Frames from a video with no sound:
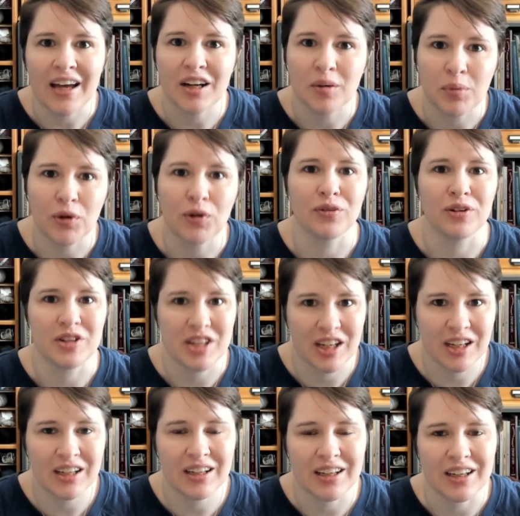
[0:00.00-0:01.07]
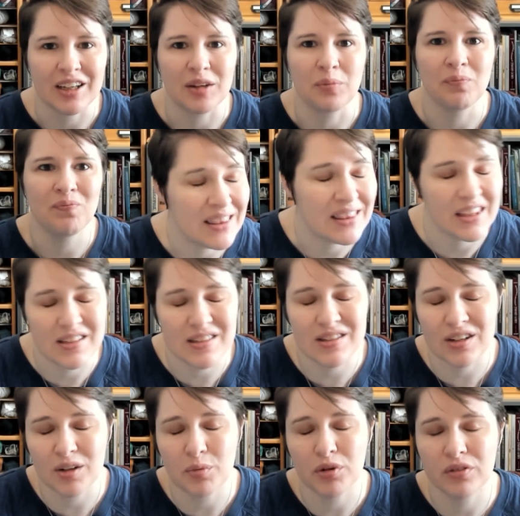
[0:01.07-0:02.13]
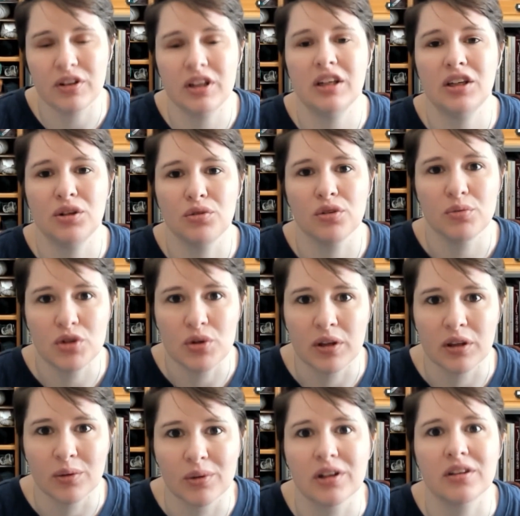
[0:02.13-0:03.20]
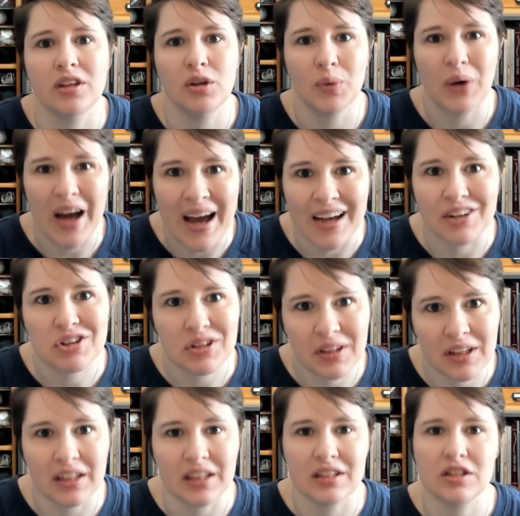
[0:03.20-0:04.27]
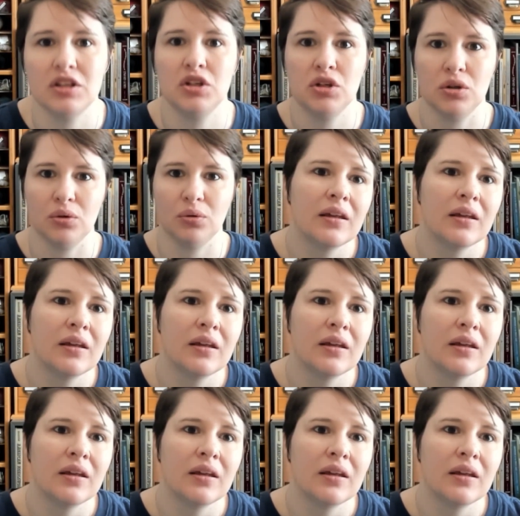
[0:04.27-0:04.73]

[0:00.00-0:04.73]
up over time, they start preventing you from doing the work that you actually need to do.